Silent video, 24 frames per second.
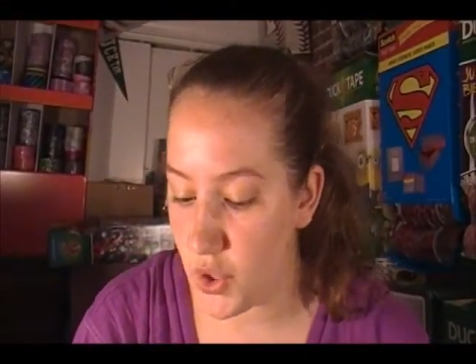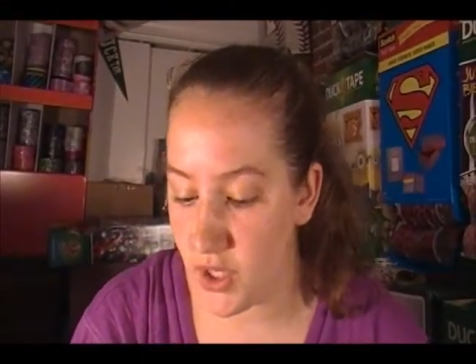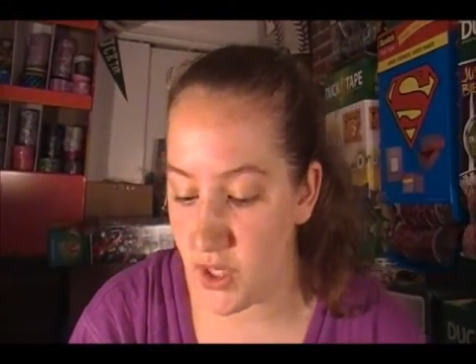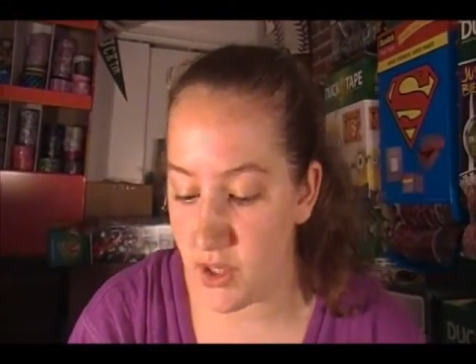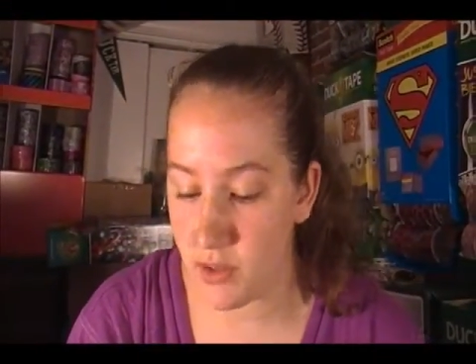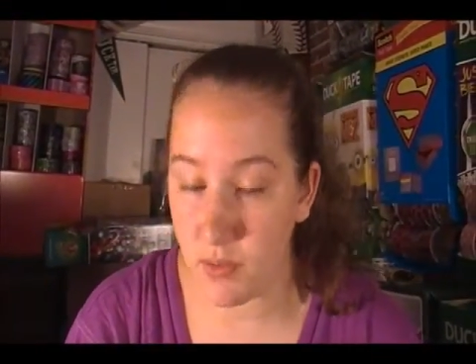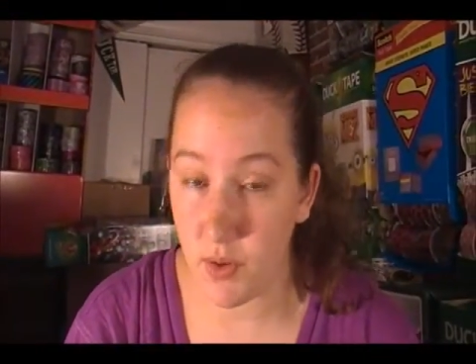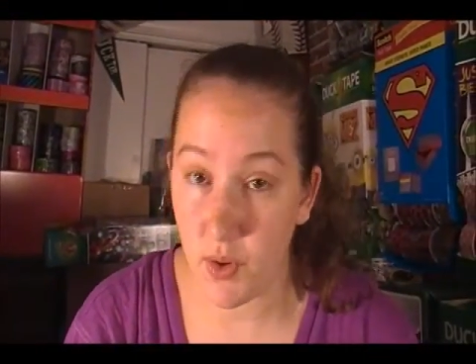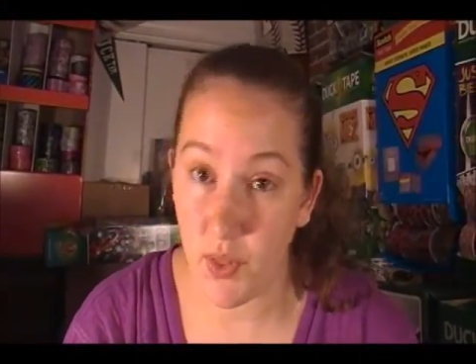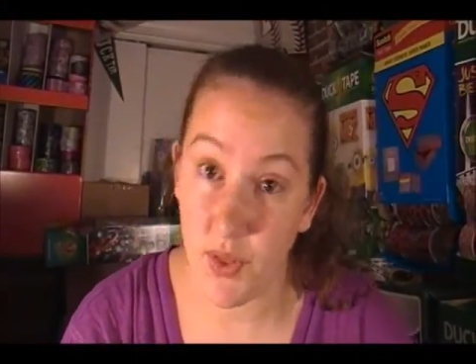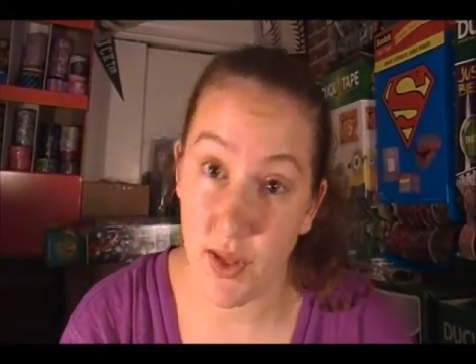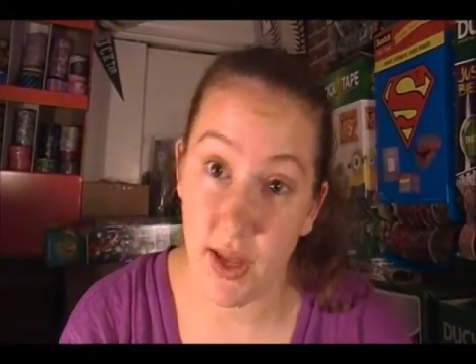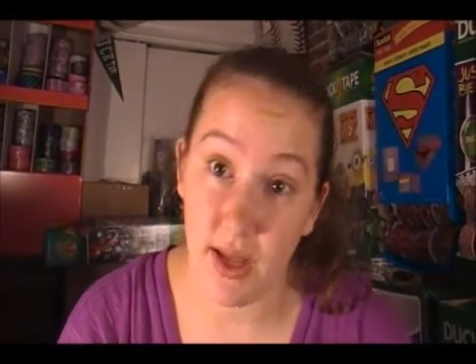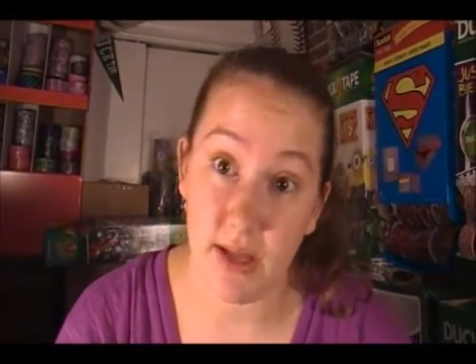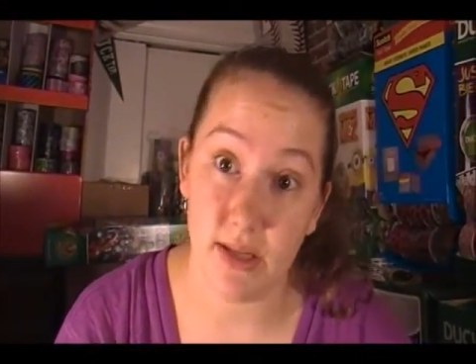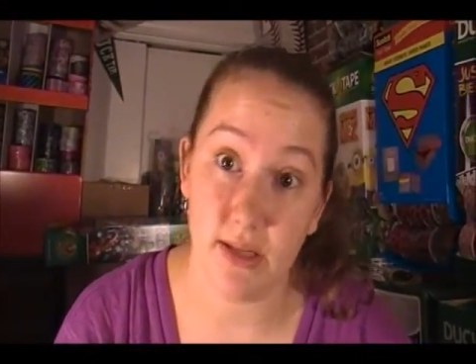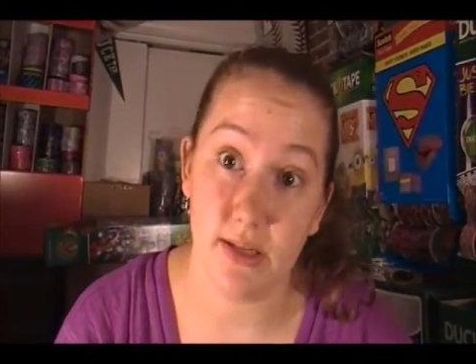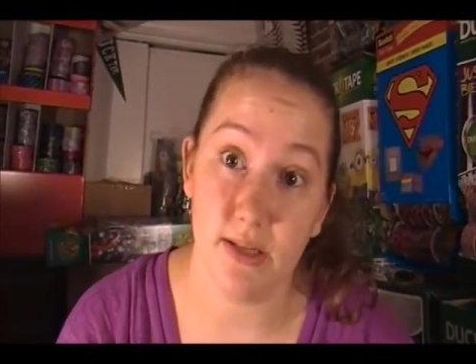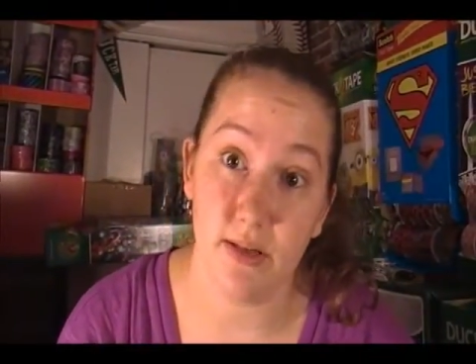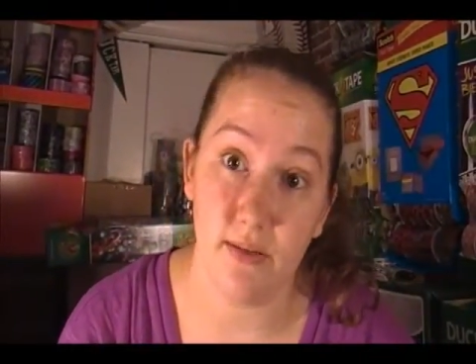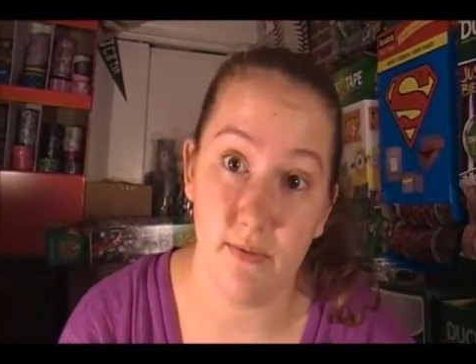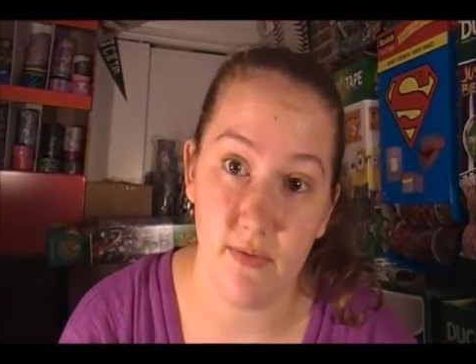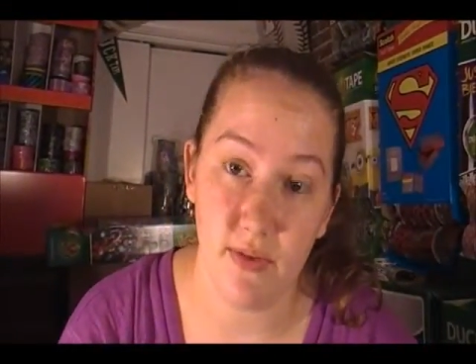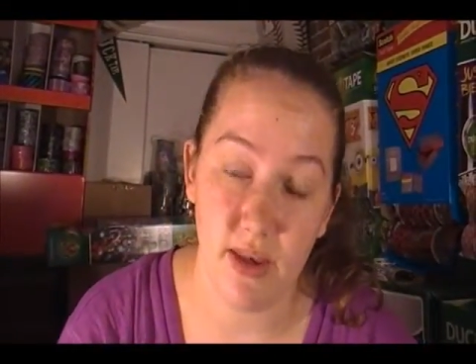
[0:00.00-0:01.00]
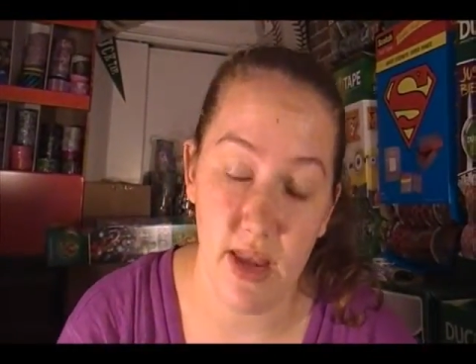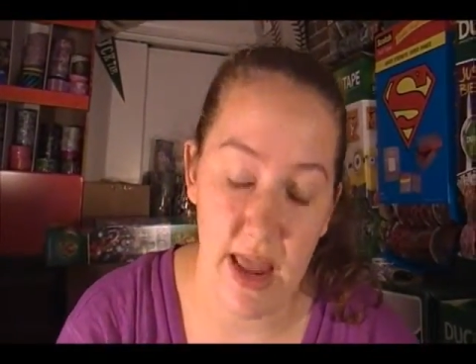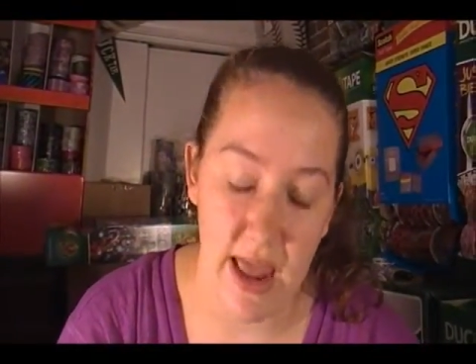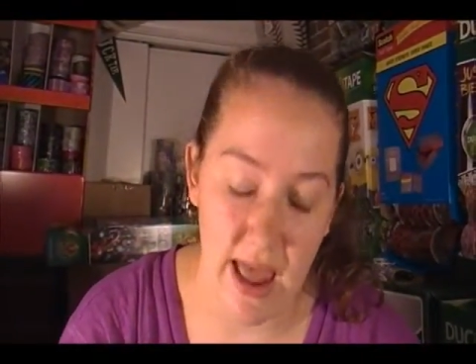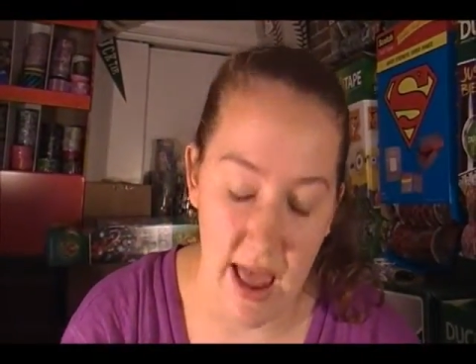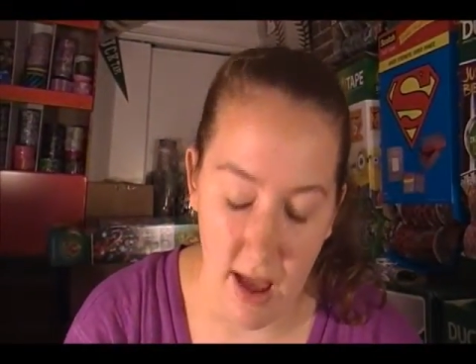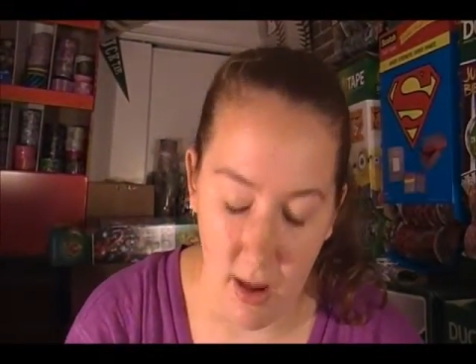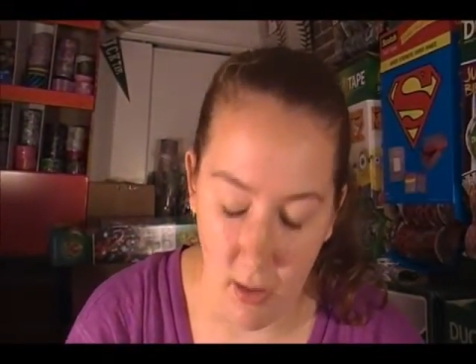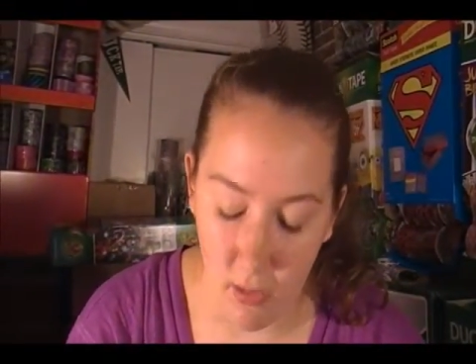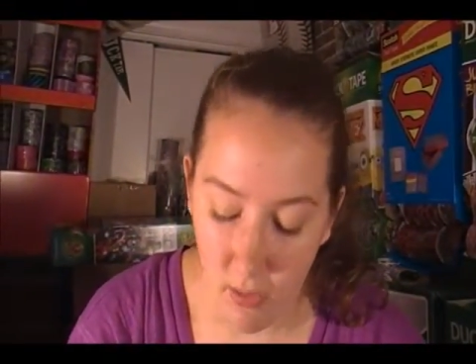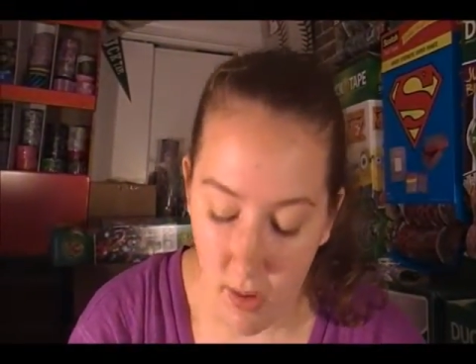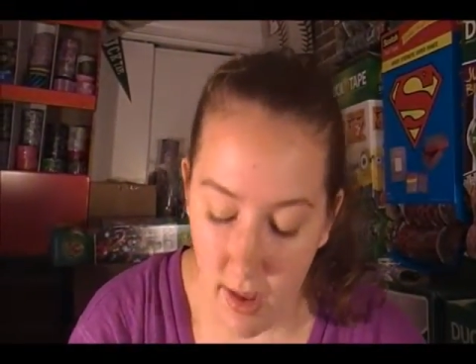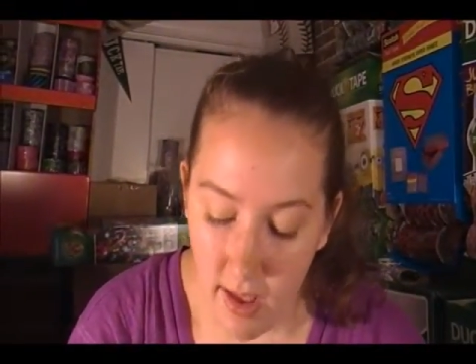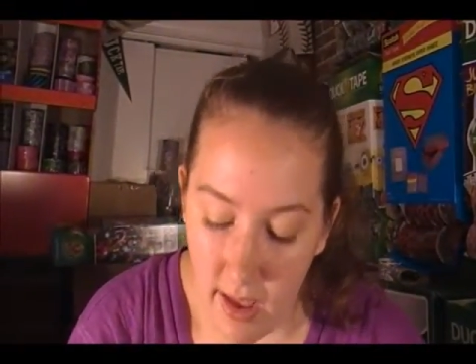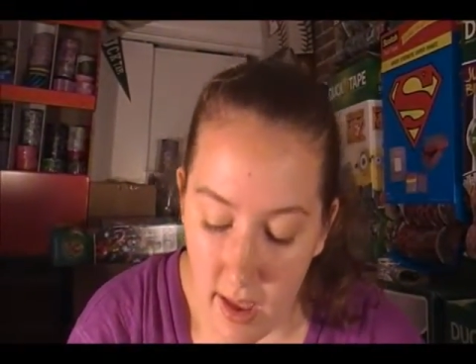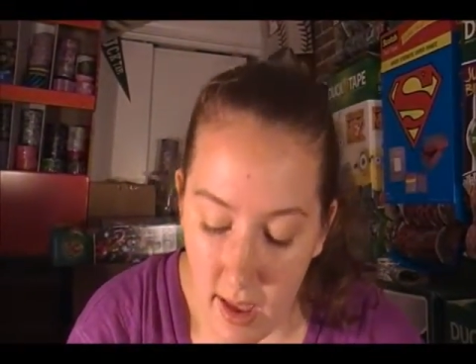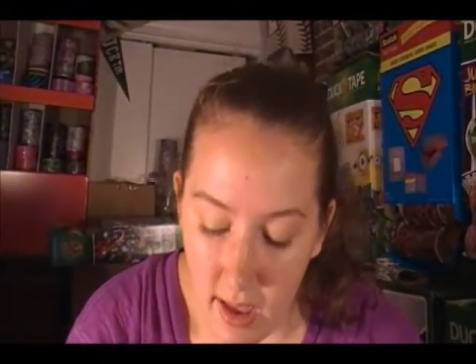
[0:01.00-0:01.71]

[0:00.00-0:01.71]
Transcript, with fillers: things with it as of now.